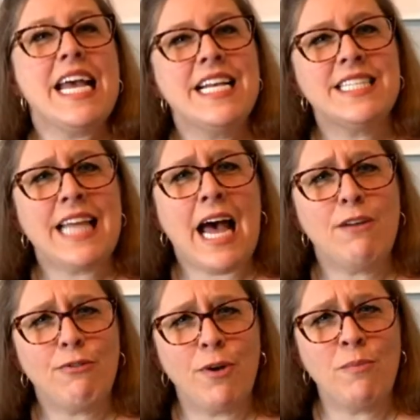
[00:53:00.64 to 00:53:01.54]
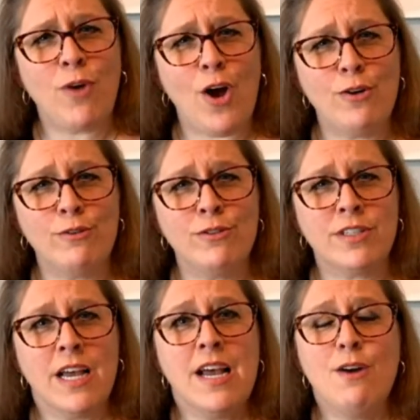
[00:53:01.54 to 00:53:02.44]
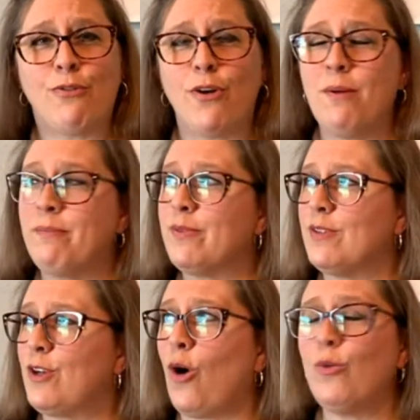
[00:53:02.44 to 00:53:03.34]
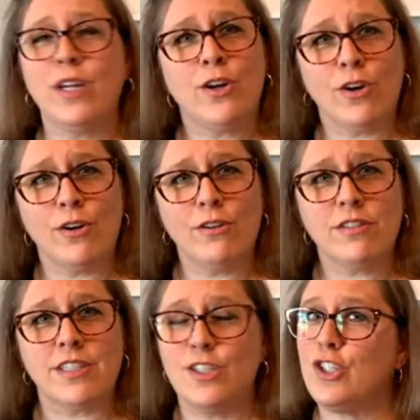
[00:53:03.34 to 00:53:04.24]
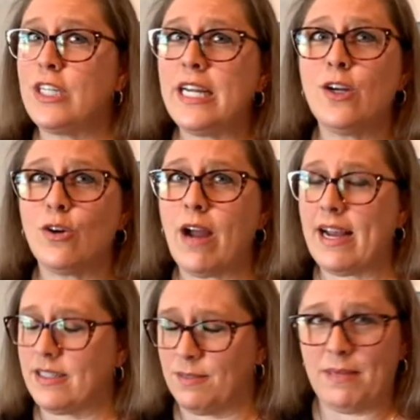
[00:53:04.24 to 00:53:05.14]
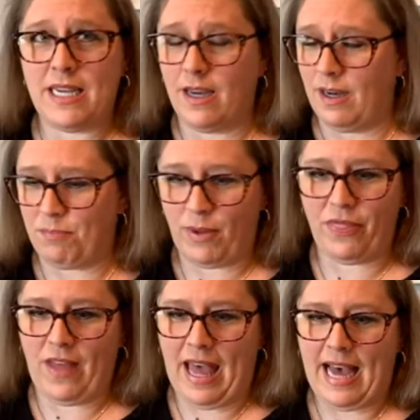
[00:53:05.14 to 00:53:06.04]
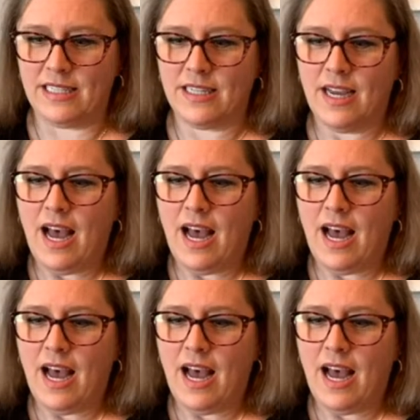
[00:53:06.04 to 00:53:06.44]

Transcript: is that from Rose from Golden Girls? Because she cracks me up with that.